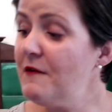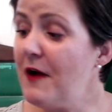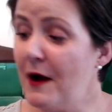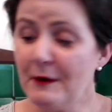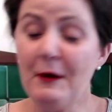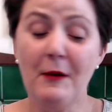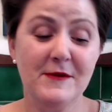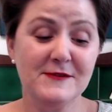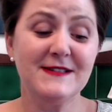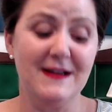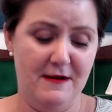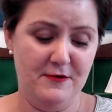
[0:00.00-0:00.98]
almost
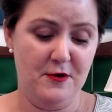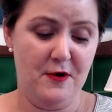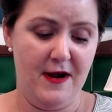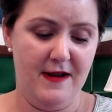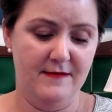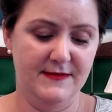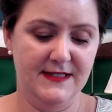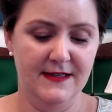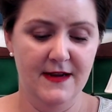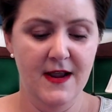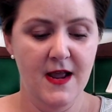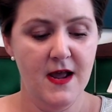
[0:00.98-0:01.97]
100 grams.
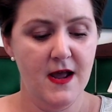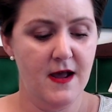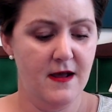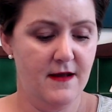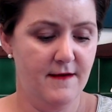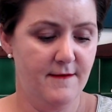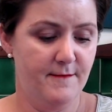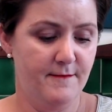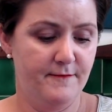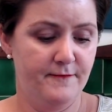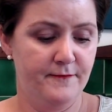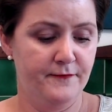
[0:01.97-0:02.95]
I've
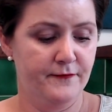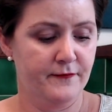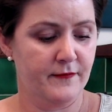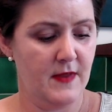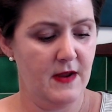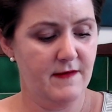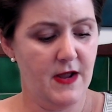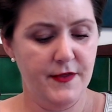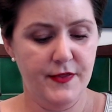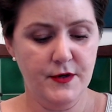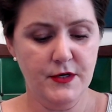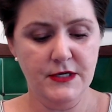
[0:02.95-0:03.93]
got
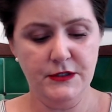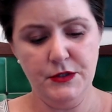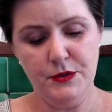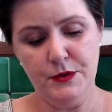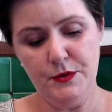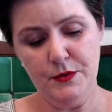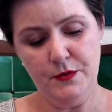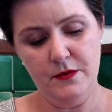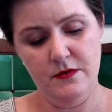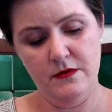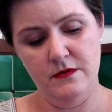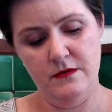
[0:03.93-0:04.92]
32,
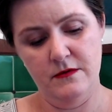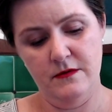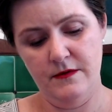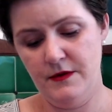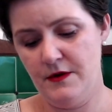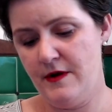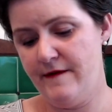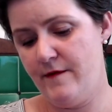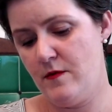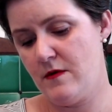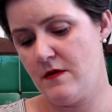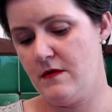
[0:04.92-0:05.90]

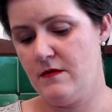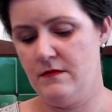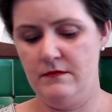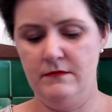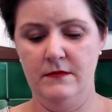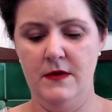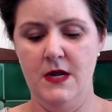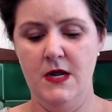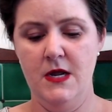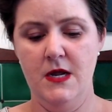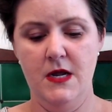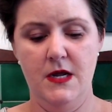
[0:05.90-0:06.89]
34,
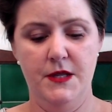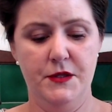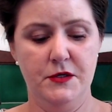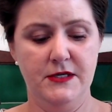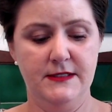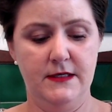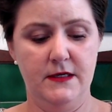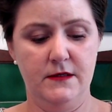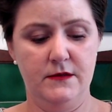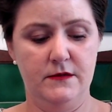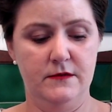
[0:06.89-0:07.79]
and 36.